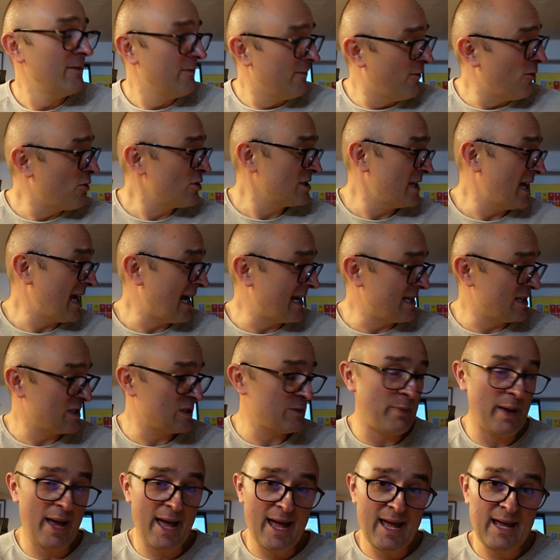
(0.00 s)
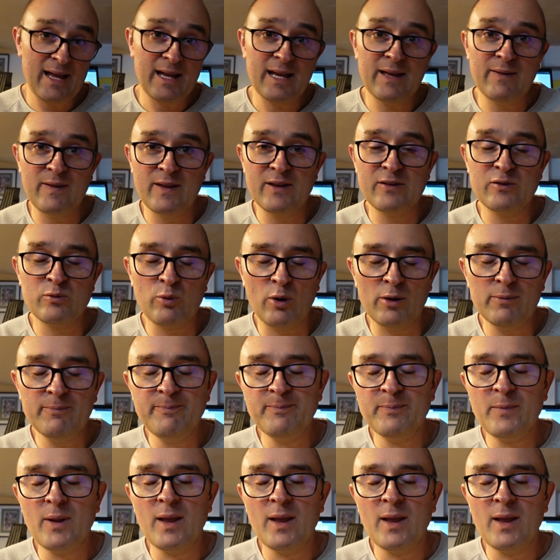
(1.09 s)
Fortunately, I had a spare in this one.